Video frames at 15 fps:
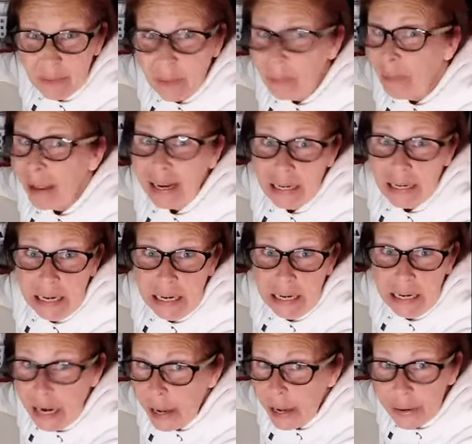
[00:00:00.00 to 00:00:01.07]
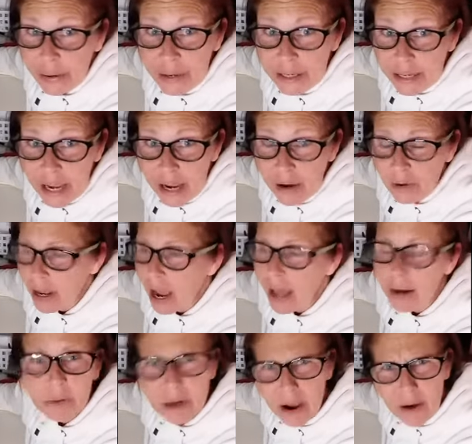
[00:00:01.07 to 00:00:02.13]
I'm like, no, you don't.
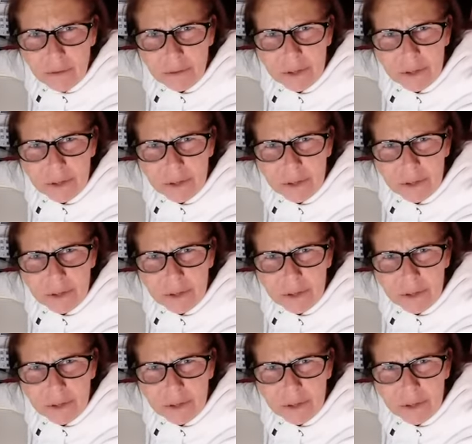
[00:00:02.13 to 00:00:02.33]
I don't know.